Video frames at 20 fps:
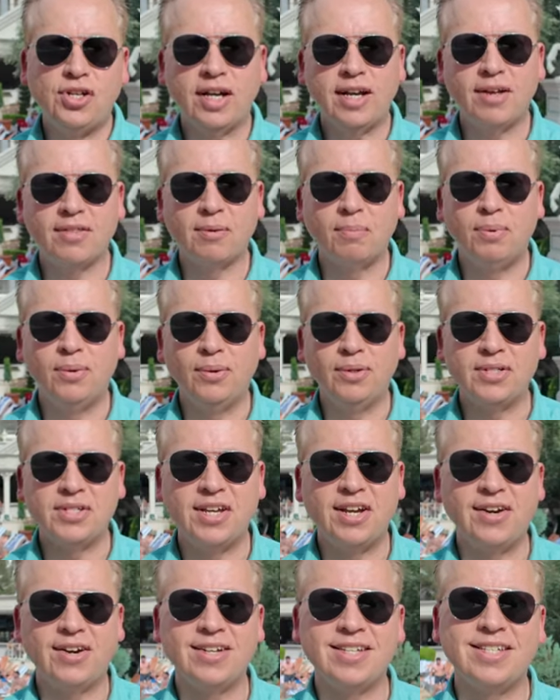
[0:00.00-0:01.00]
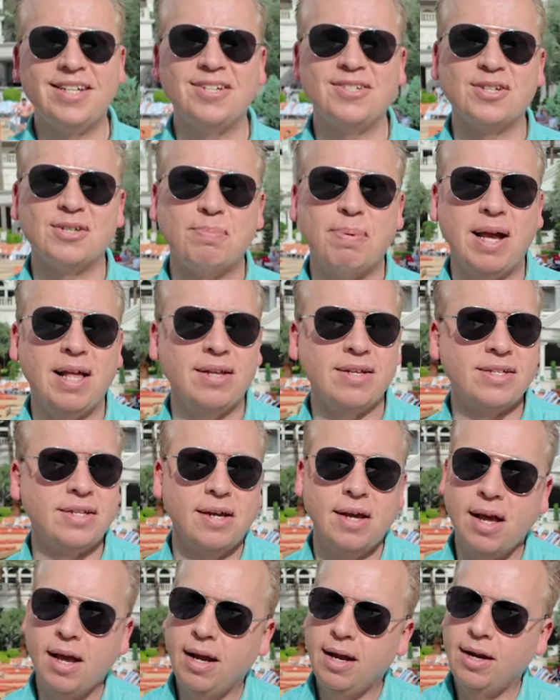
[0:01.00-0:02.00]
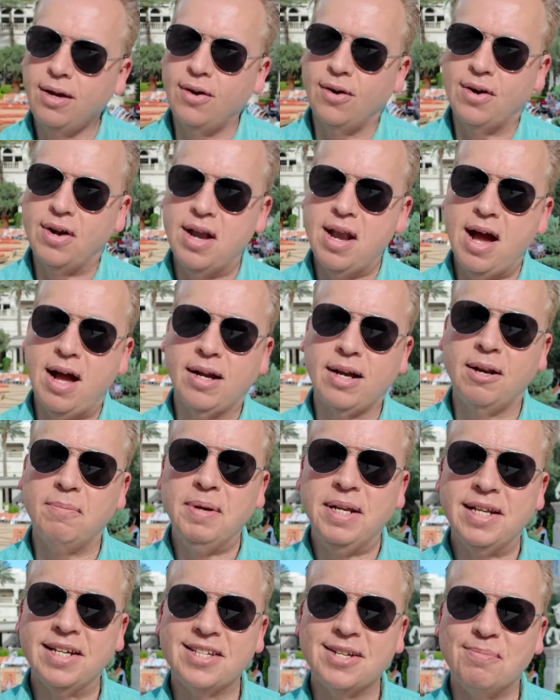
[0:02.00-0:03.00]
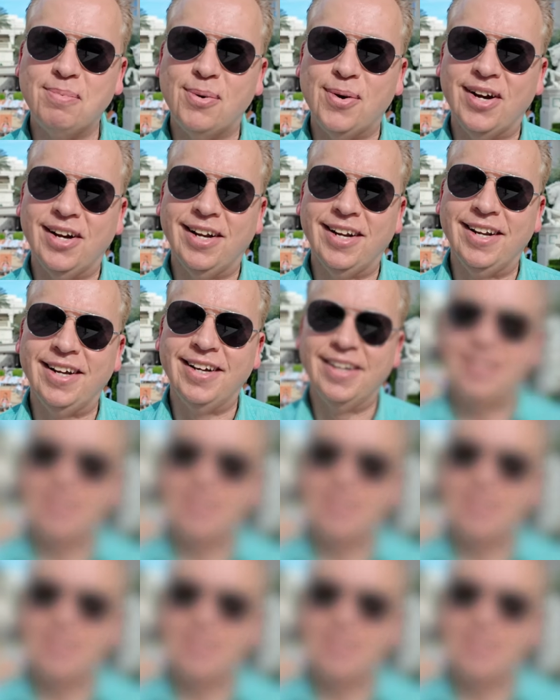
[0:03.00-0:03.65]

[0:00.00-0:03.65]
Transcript: Check out the pools here at Caesar's Palace. You're not gonna be disappointed.